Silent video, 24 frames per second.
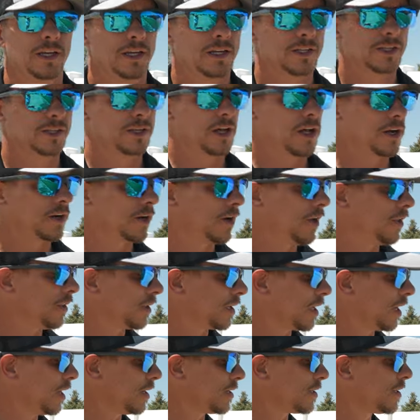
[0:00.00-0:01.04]
is not at all the
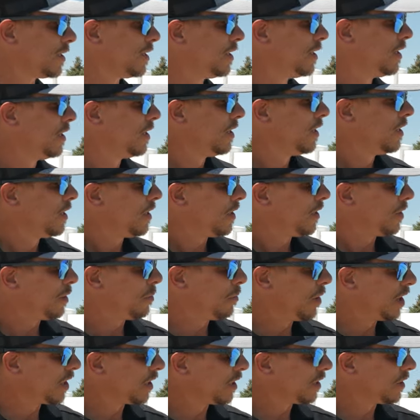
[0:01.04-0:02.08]
case. The
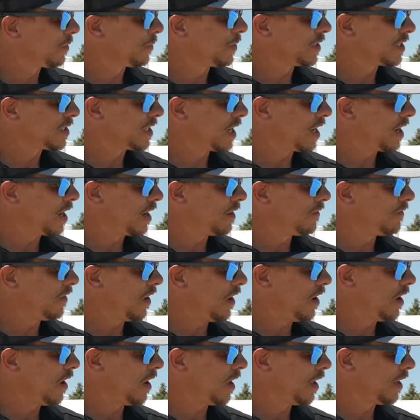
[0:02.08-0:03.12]
money that we save
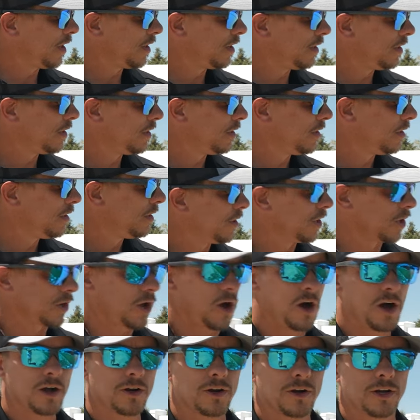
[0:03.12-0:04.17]
on the
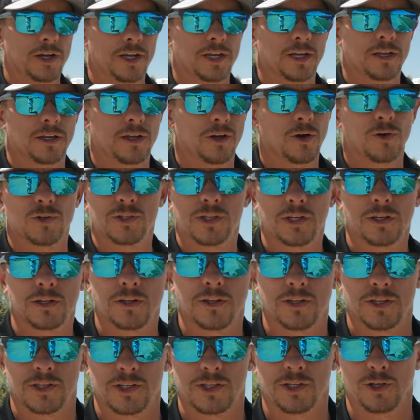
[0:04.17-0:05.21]
concrete goes
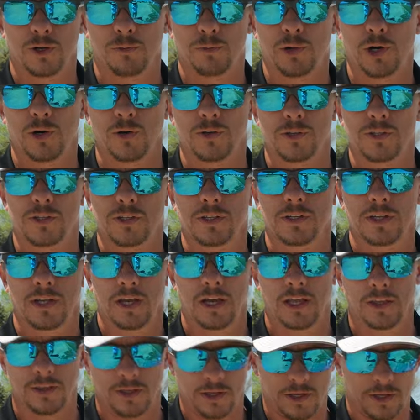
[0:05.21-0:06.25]
into the steel post
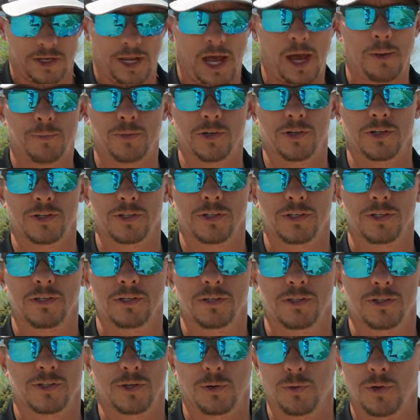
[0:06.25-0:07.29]
and the adapters.
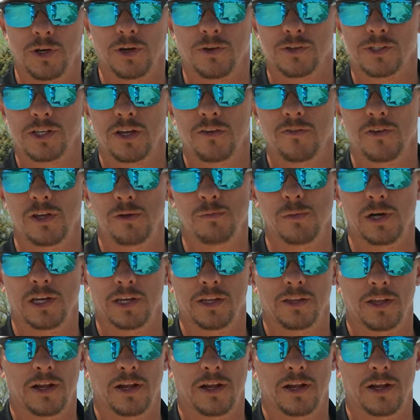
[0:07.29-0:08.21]
So we don't save any money